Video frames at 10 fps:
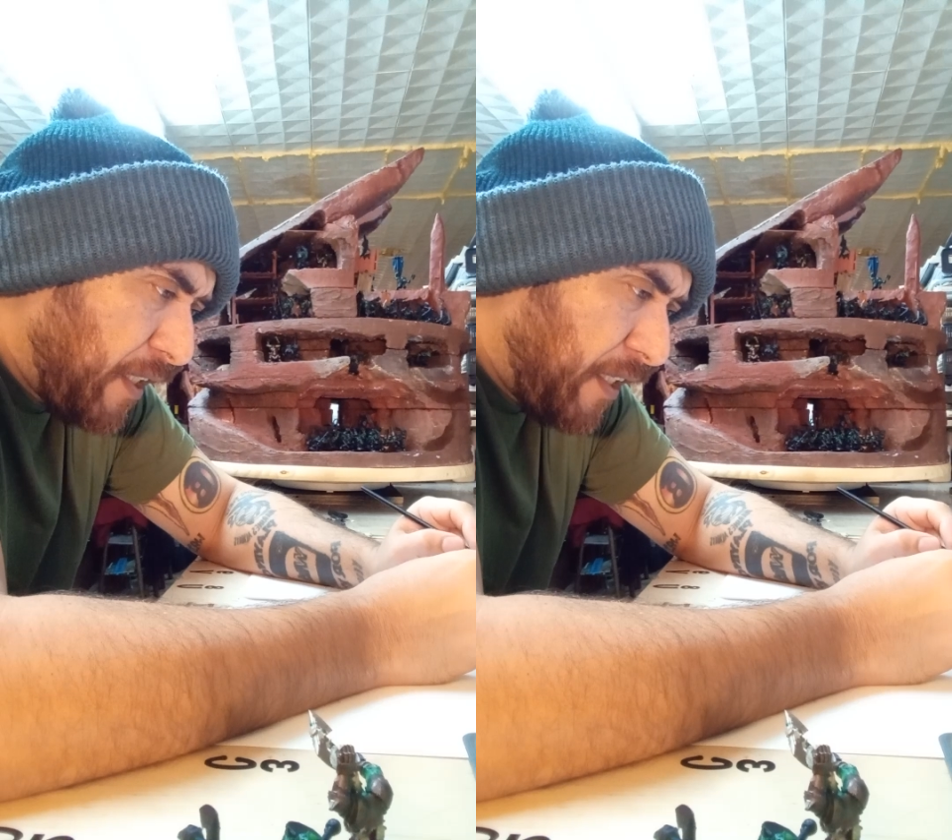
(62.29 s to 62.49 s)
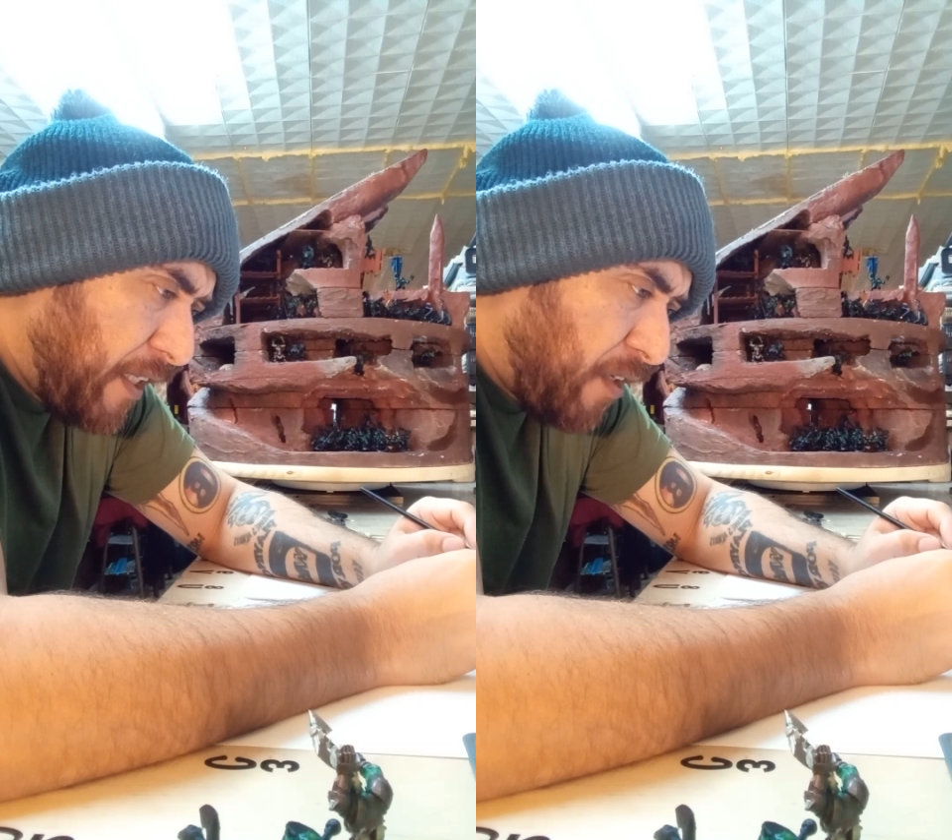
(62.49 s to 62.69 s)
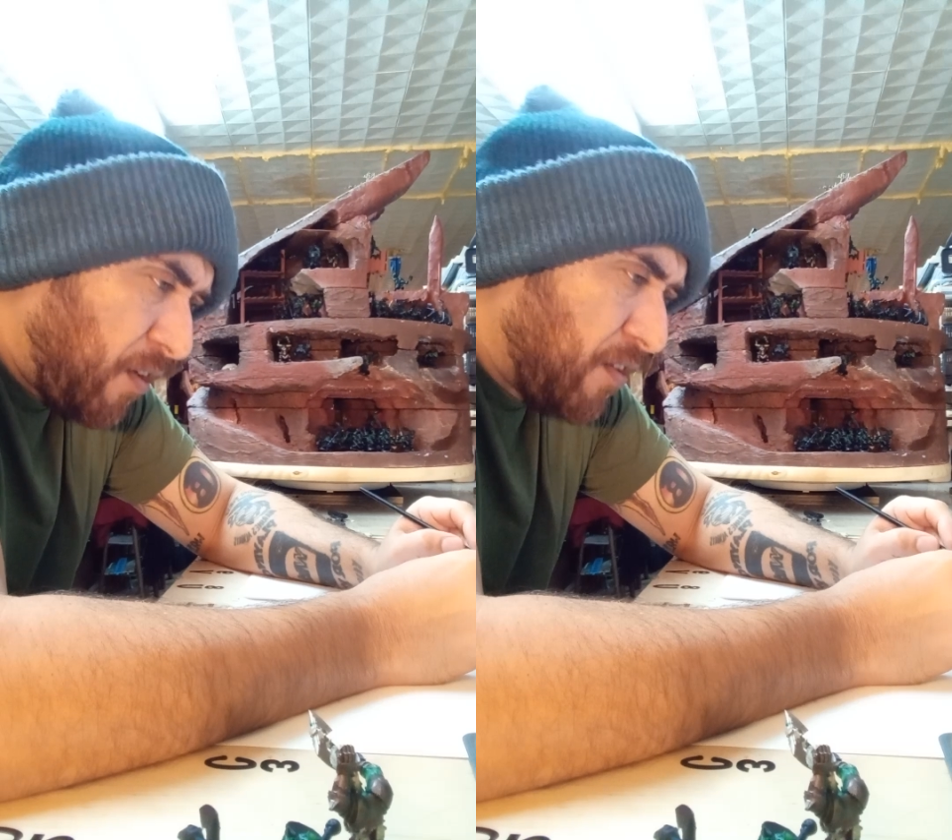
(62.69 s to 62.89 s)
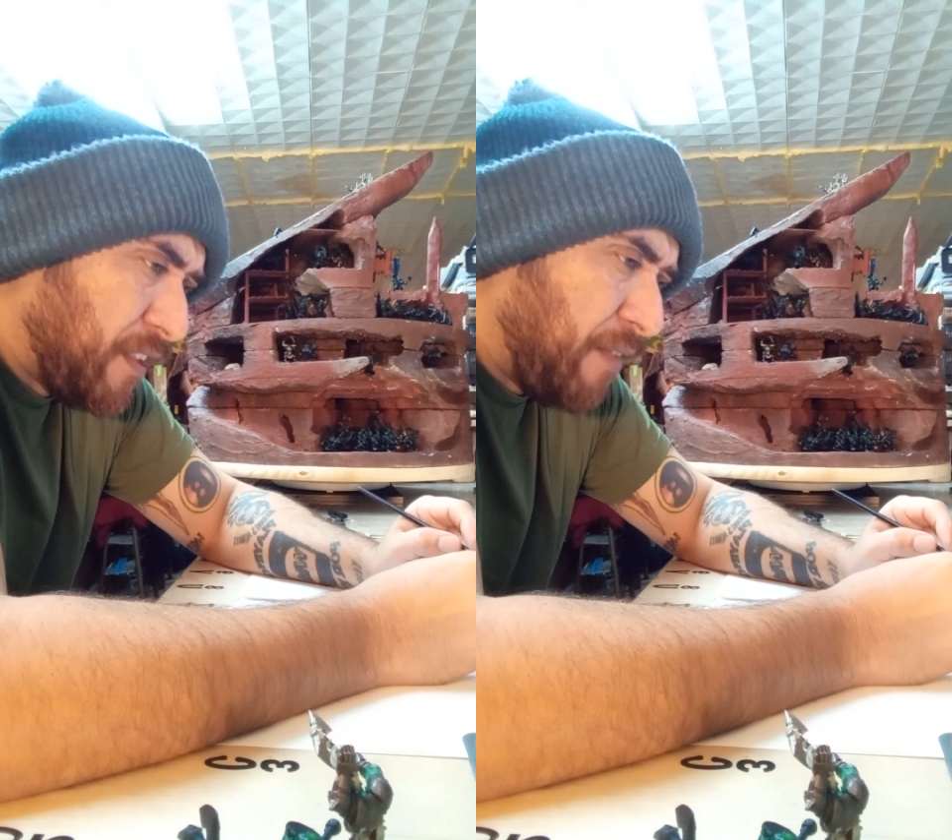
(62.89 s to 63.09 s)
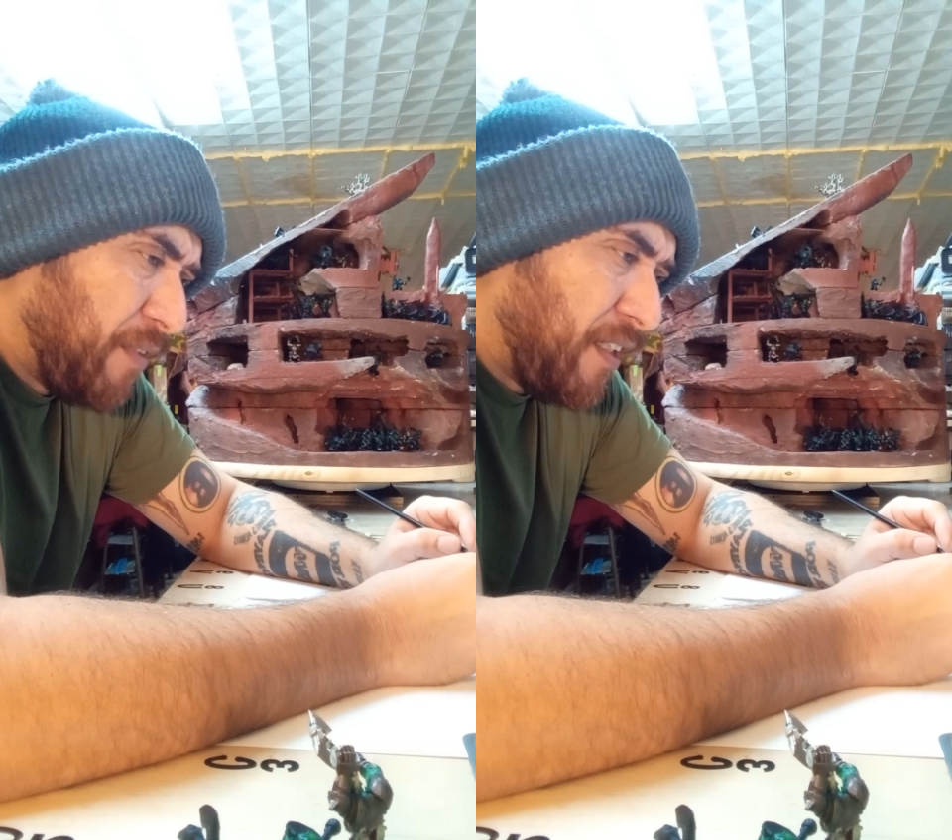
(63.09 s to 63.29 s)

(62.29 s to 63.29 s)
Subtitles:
it hurts every